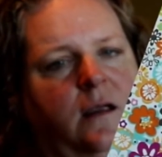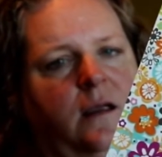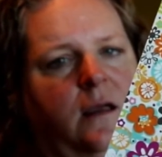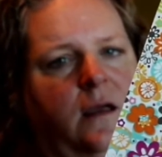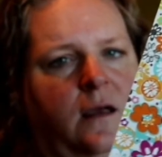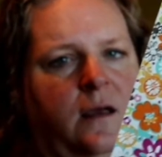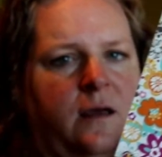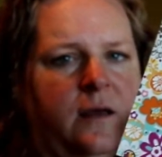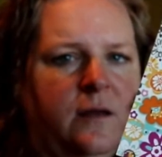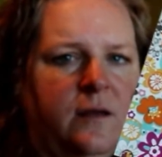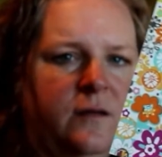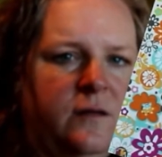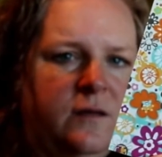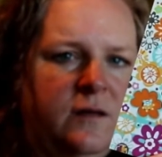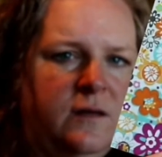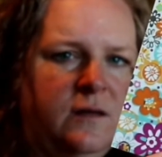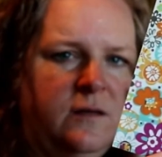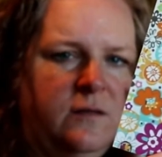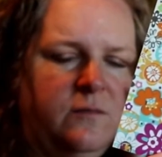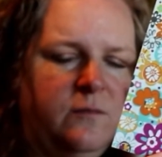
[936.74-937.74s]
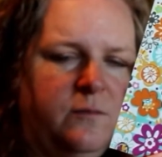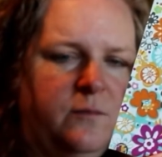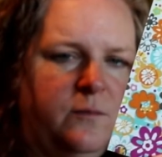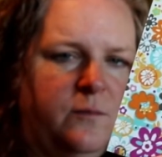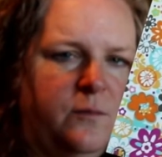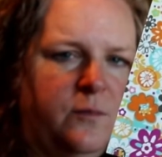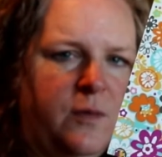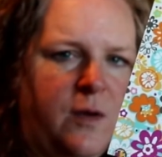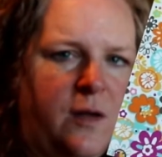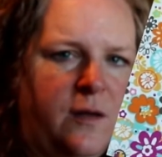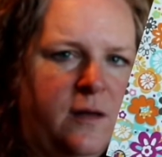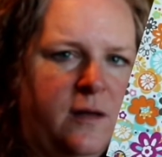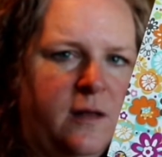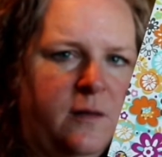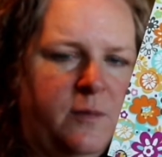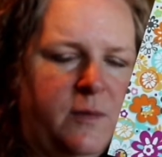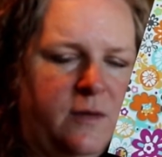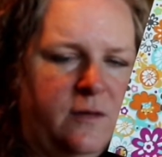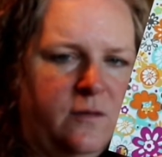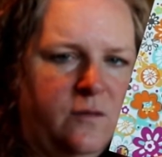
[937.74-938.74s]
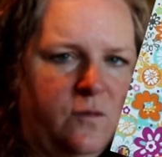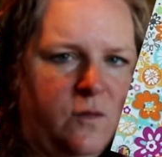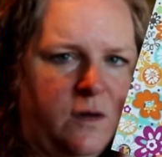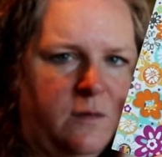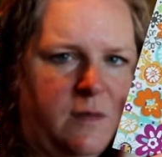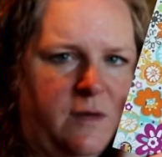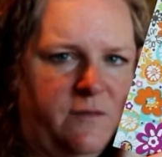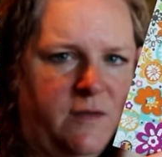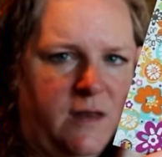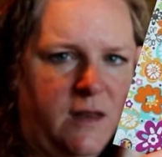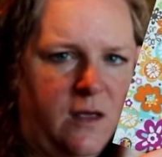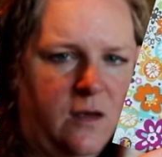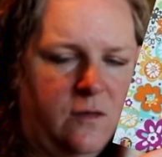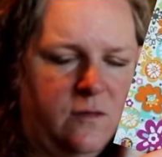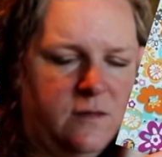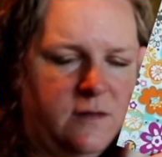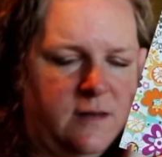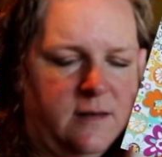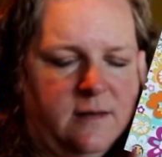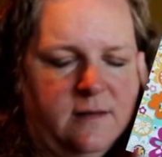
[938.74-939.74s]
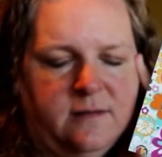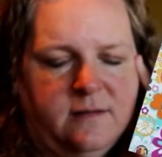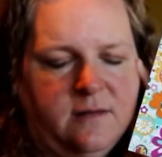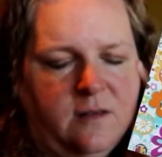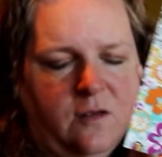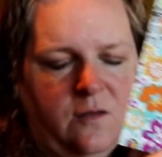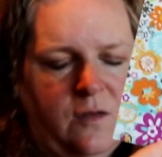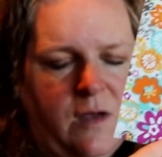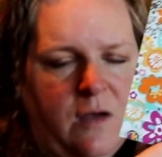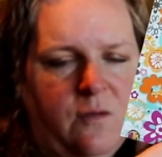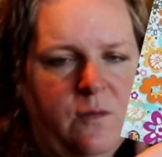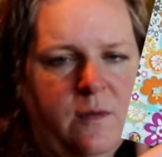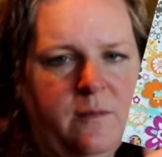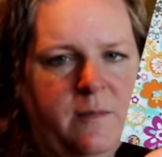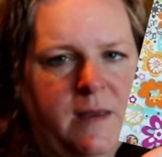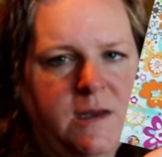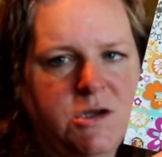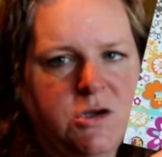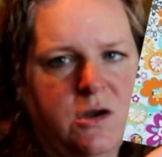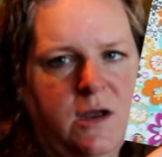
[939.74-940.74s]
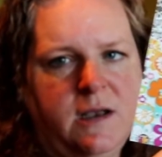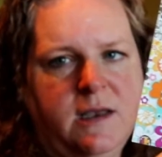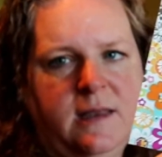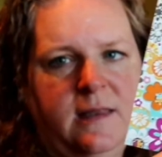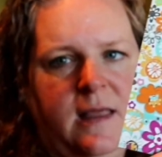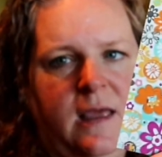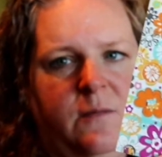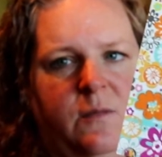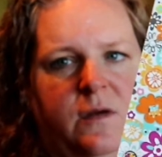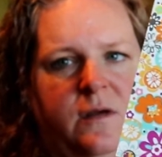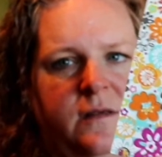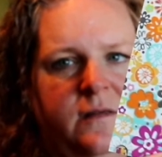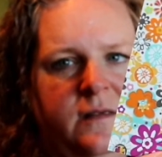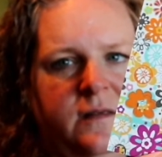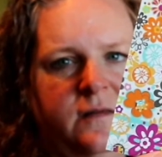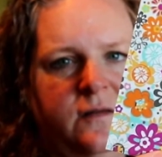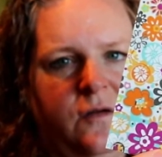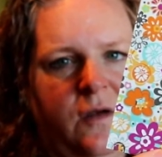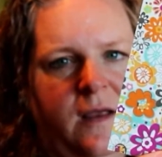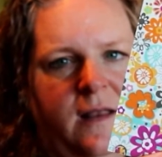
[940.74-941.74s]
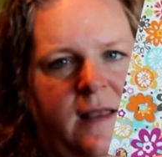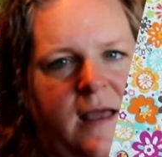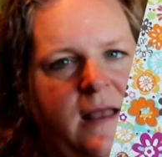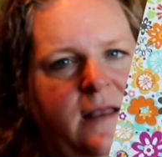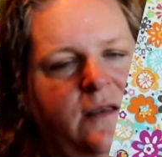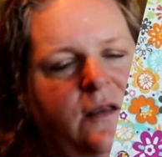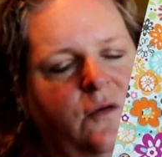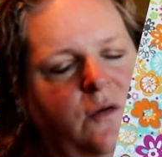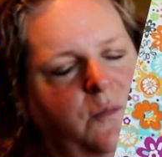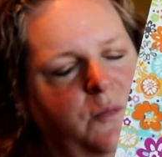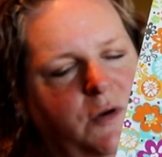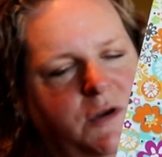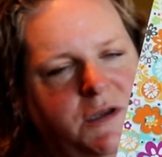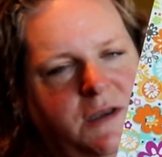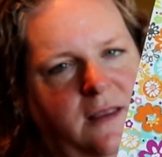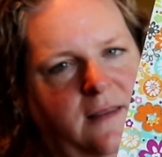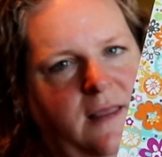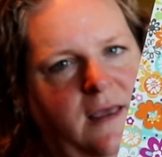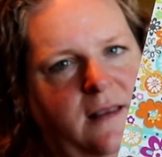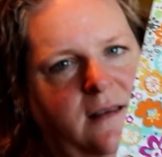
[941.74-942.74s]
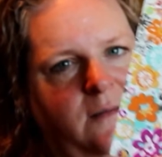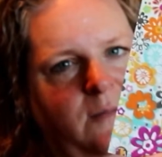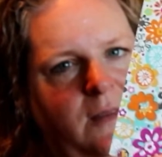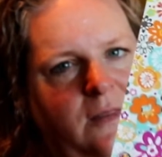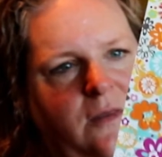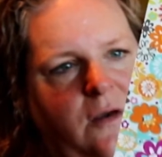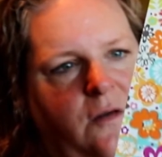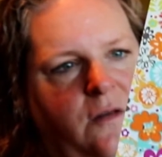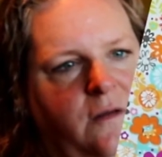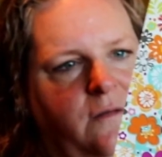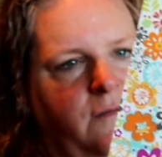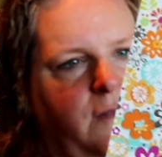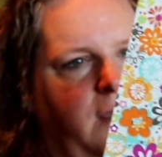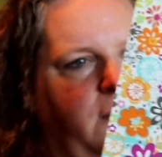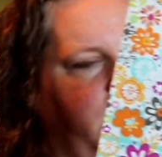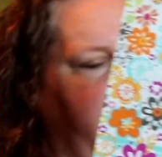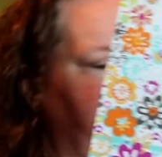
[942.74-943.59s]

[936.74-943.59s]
brought it up in one of my videos, and so I want to make sure I did that because it's great. I do appreciate that, to be thought of that